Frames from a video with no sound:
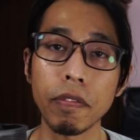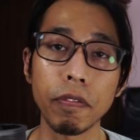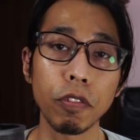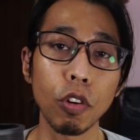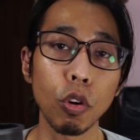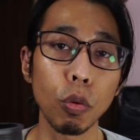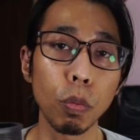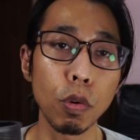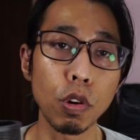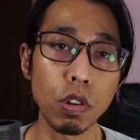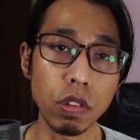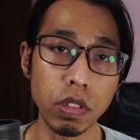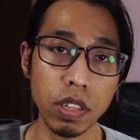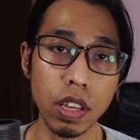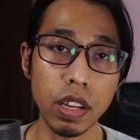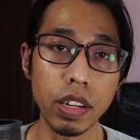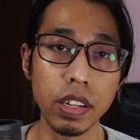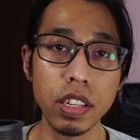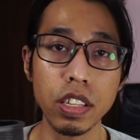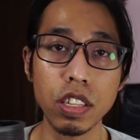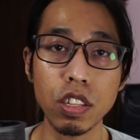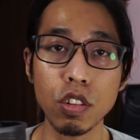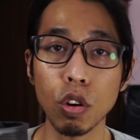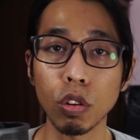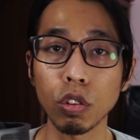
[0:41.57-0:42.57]
and foremost,
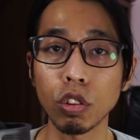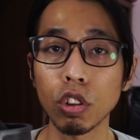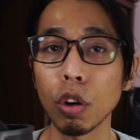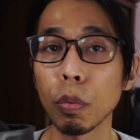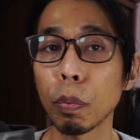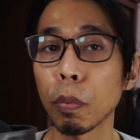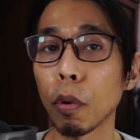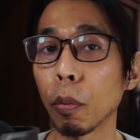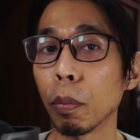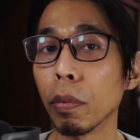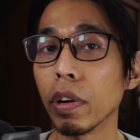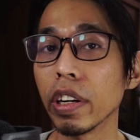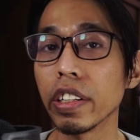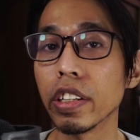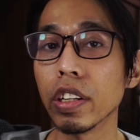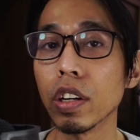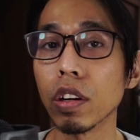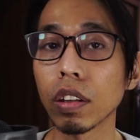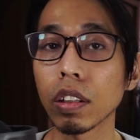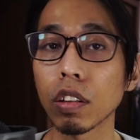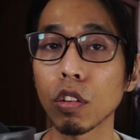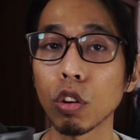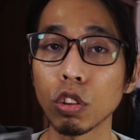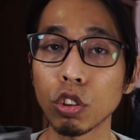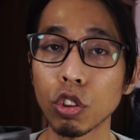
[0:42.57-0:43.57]
this controller probably
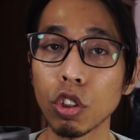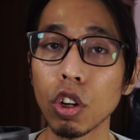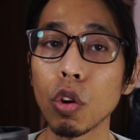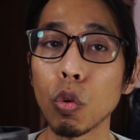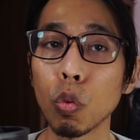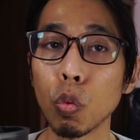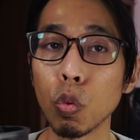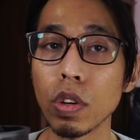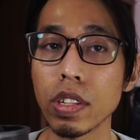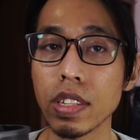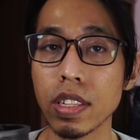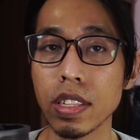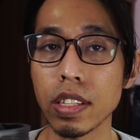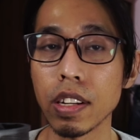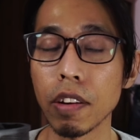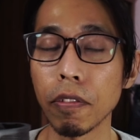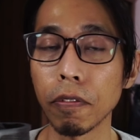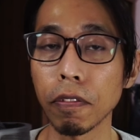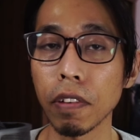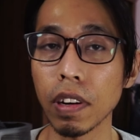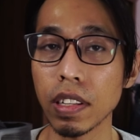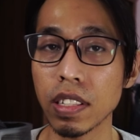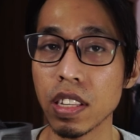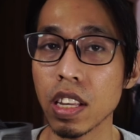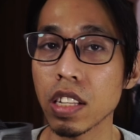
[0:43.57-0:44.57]
the controller with the
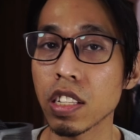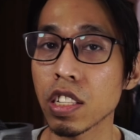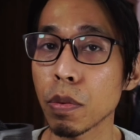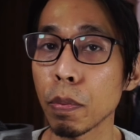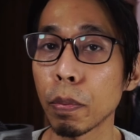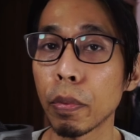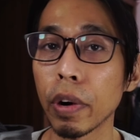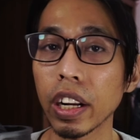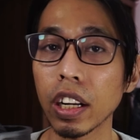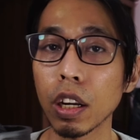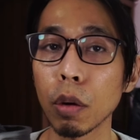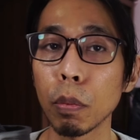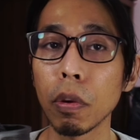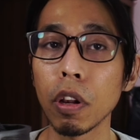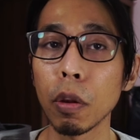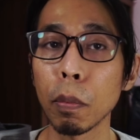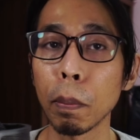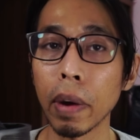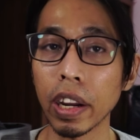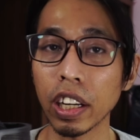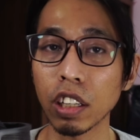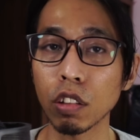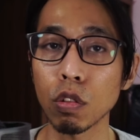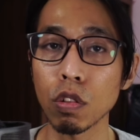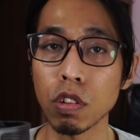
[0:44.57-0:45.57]
fastest breakable
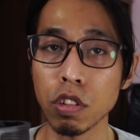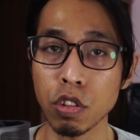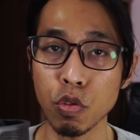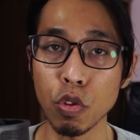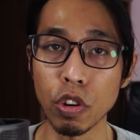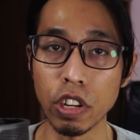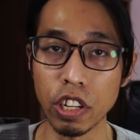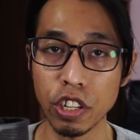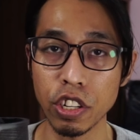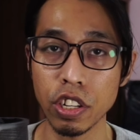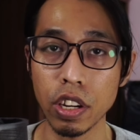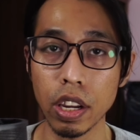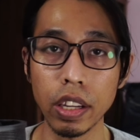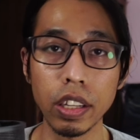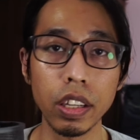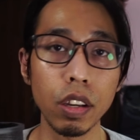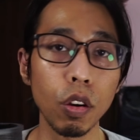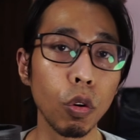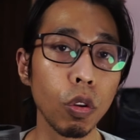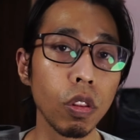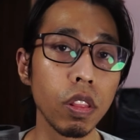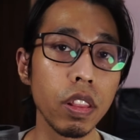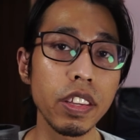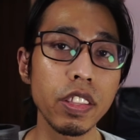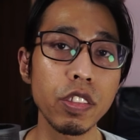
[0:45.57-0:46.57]
micro switch. It
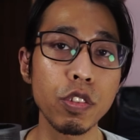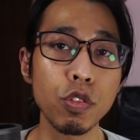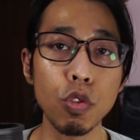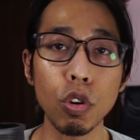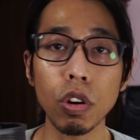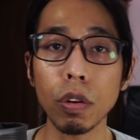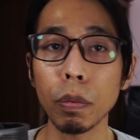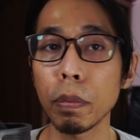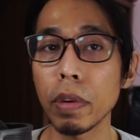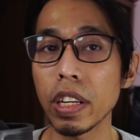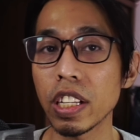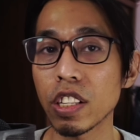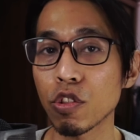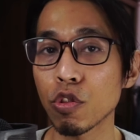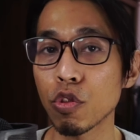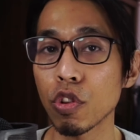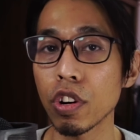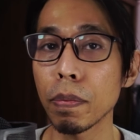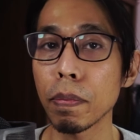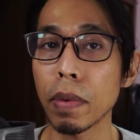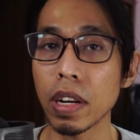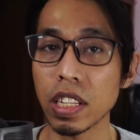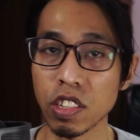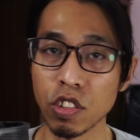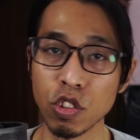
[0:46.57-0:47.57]
only took me
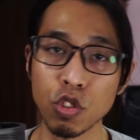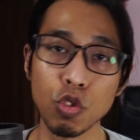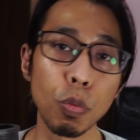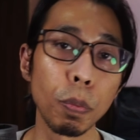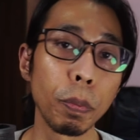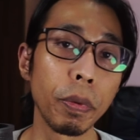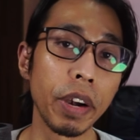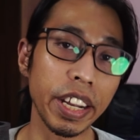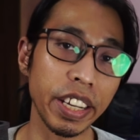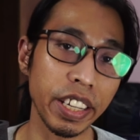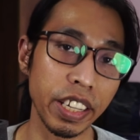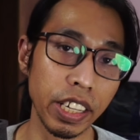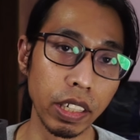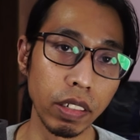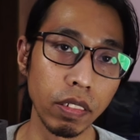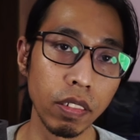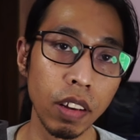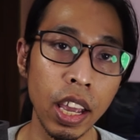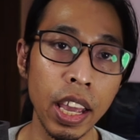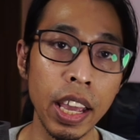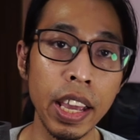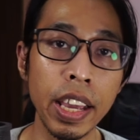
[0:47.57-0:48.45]
3 months to break it.